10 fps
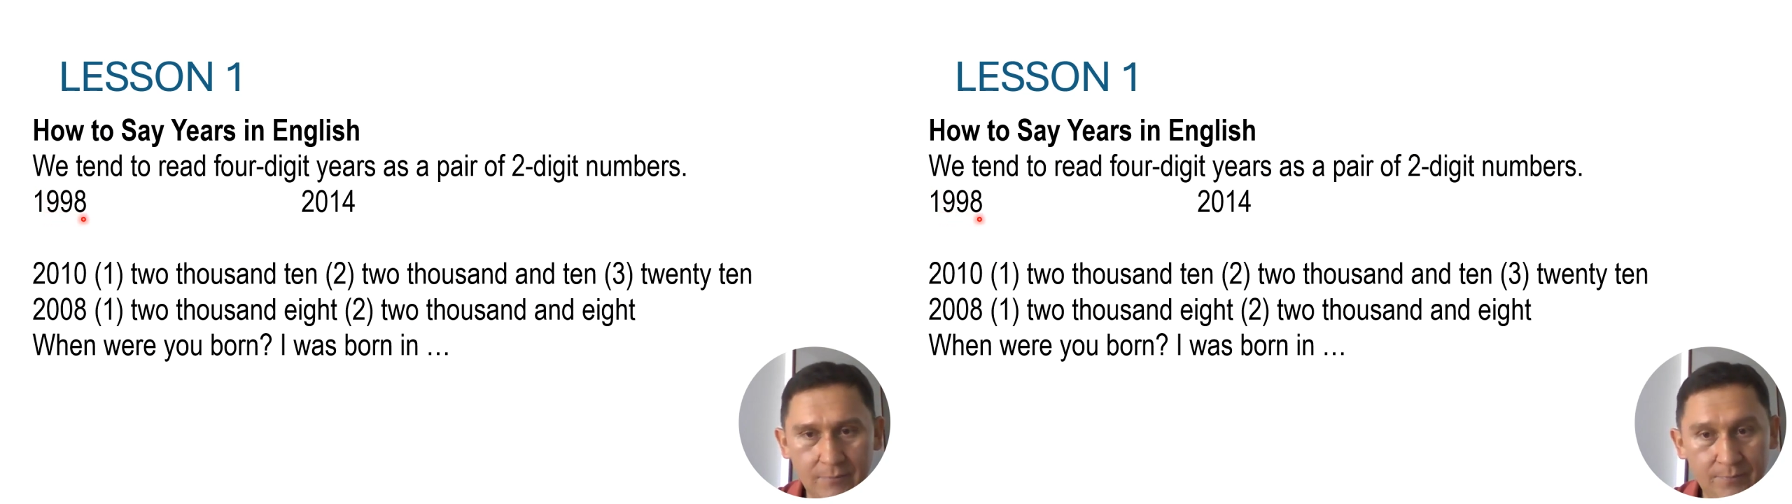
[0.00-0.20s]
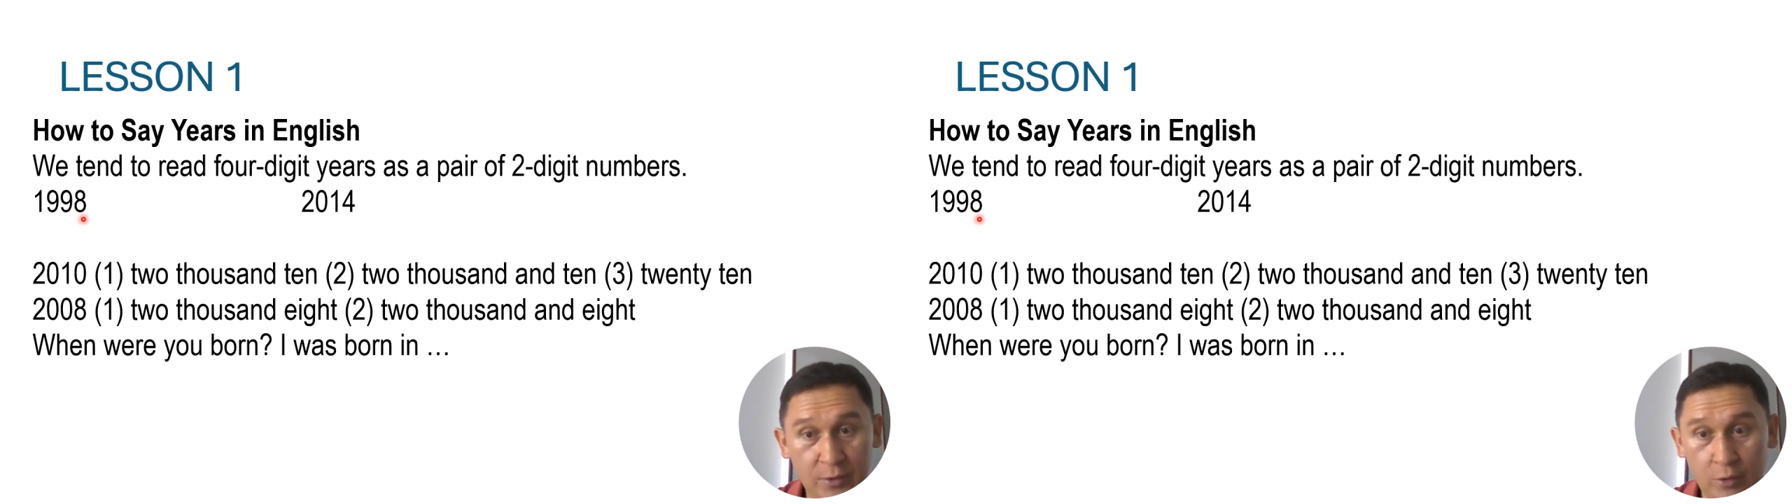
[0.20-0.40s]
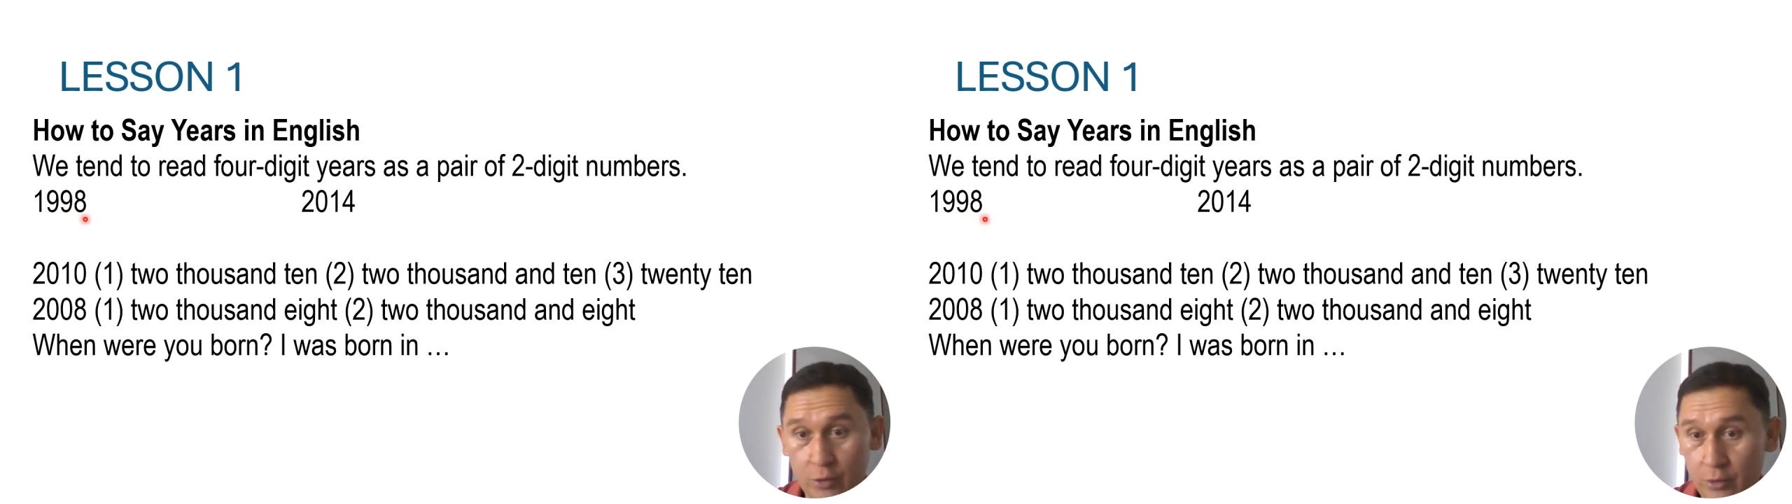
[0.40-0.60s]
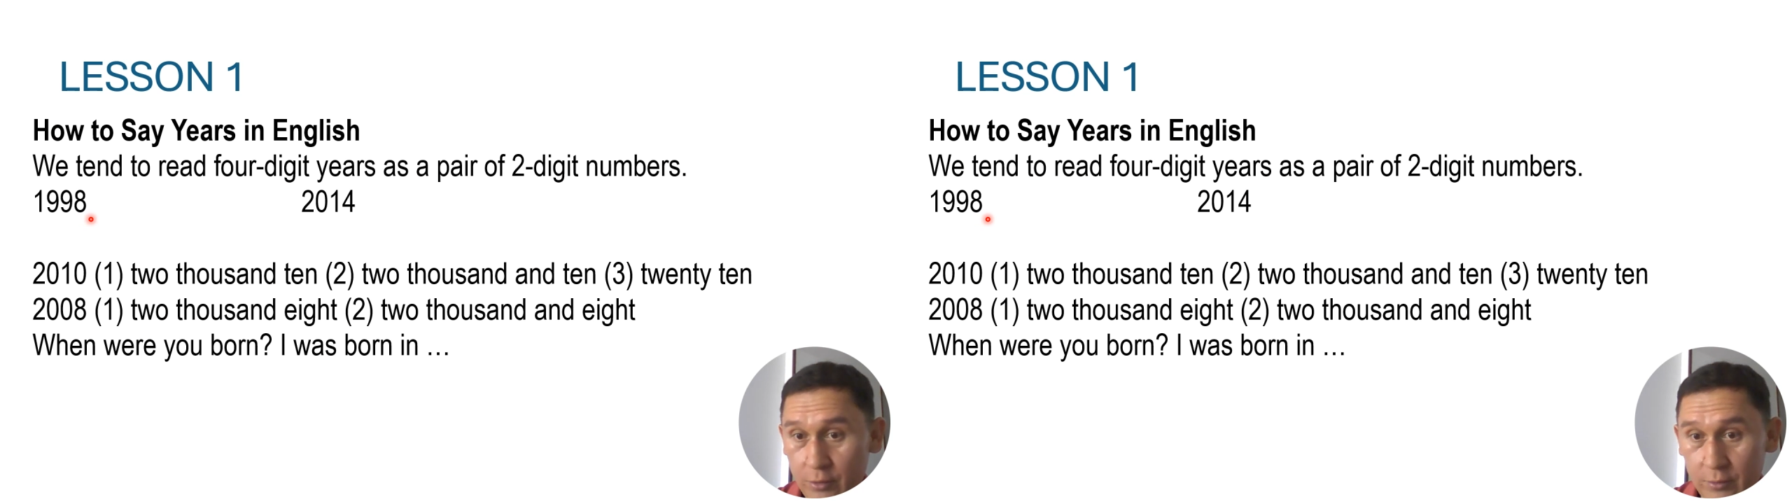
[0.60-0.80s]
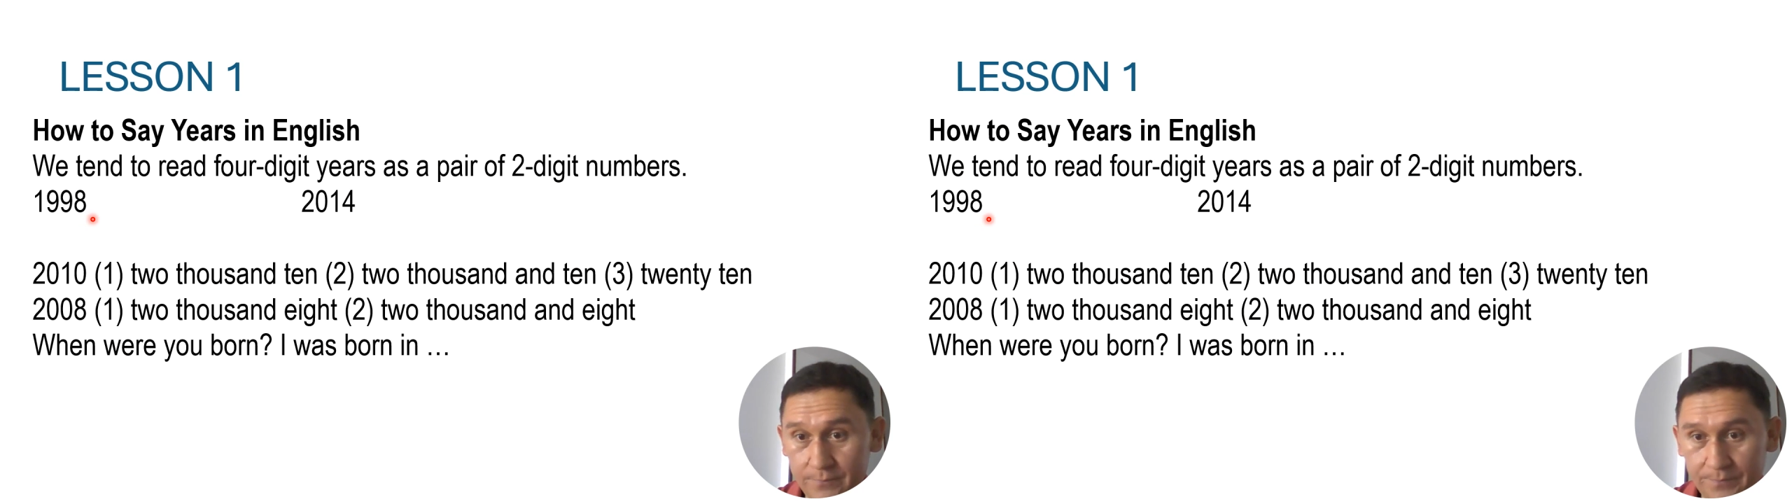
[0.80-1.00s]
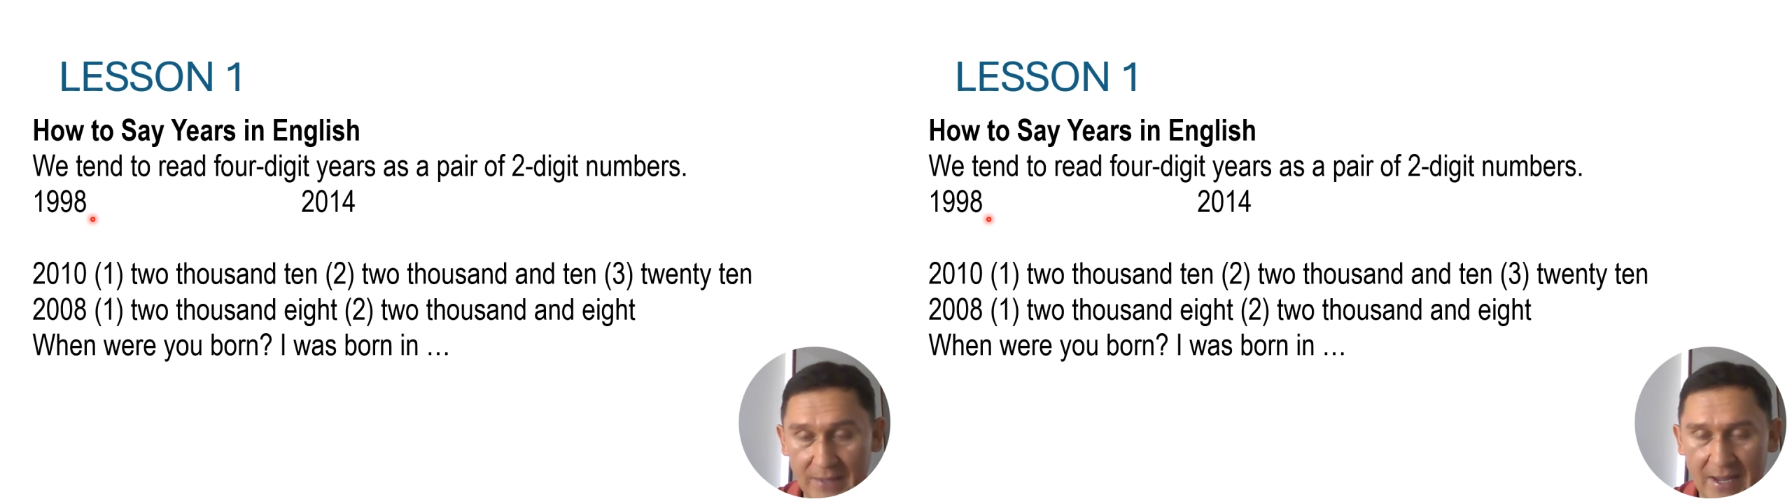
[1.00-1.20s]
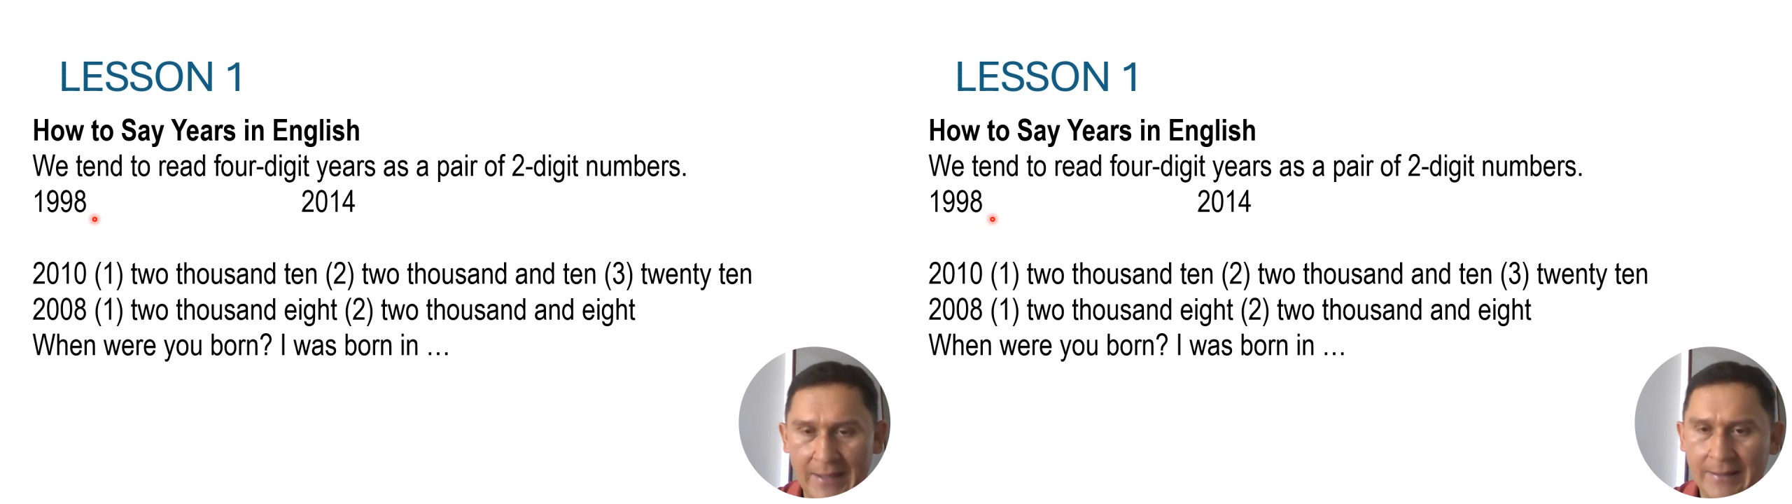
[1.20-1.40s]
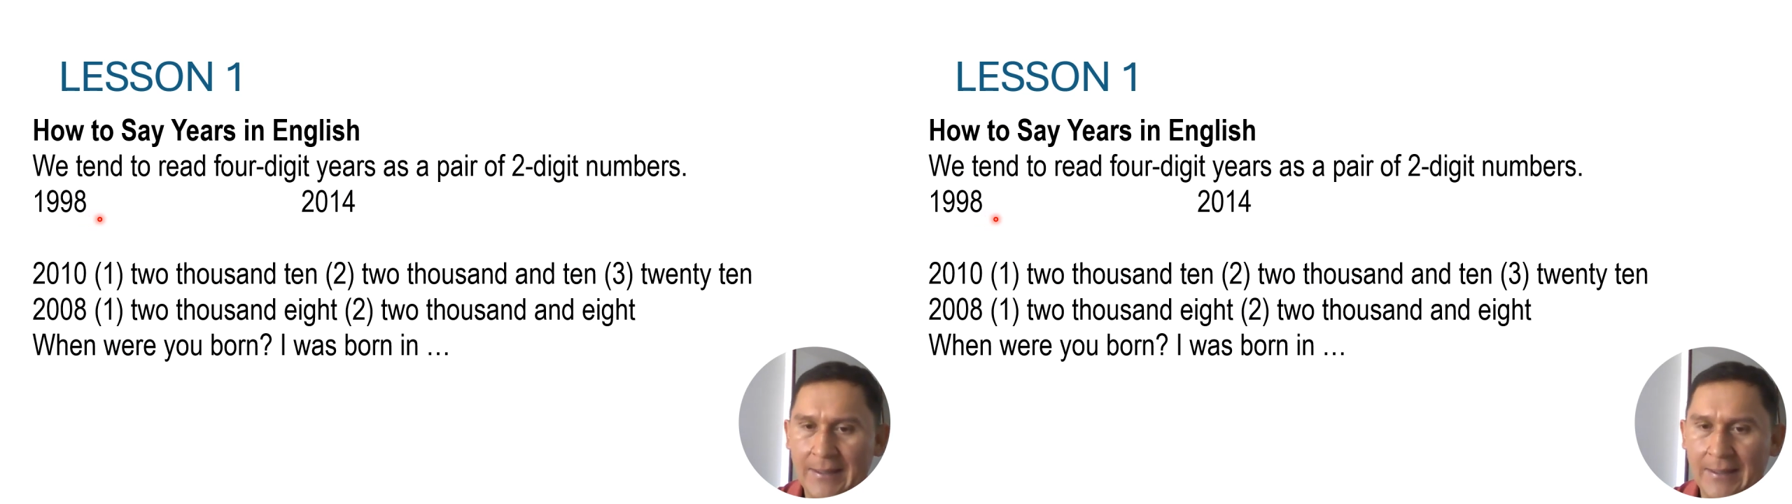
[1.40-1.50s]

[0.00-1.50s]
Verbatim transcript: No, no, no, I